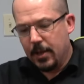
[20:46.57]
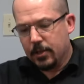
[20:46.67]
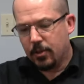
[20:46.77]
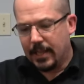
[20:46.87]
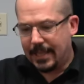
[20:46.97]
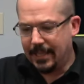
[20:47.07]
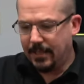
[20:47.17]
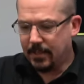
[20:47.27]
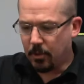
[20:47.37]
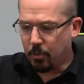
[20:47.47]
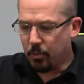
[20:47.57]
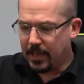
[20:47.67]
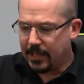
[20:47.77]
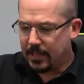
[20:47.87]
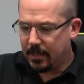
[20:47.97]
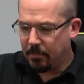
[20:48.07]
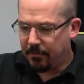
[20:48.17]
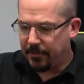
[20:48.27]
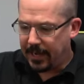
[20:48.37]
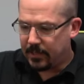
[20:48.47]
So like this is a really simple
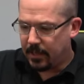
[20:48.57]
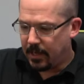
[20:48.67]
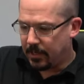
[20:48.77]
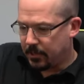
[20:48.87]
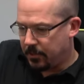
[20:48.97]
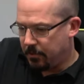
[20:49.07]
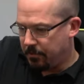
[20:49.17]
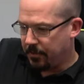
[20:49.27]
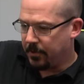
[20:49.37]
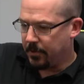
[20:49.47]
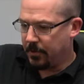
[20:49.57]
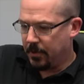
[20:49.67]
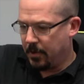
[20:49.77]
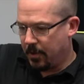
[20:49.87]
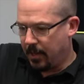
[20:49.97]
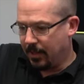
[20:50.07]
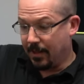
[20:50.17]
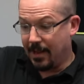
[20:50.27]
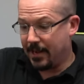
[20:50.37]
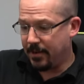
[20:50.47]
fix that you can just do for a
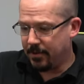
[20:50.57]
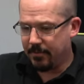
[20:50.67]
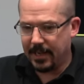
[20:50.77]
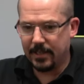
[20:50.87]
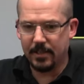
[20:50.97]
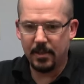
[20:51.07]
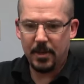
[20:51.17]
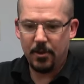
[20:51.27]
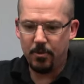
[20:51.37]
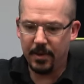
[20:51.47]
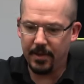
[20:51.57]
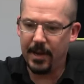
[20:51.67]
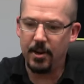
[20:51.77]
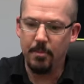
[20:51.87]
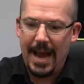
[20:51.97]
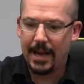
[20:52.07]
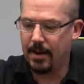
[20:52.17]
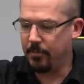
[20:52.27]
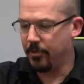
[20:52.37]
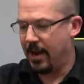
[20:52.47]
lot of your devices. I mean, who would have thought your
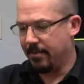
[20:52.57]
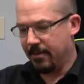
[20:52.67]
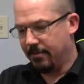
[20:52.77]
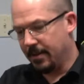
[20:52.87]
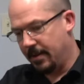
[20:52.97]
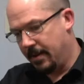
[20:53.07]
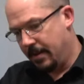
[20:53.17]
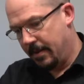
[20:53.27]
backup drive even?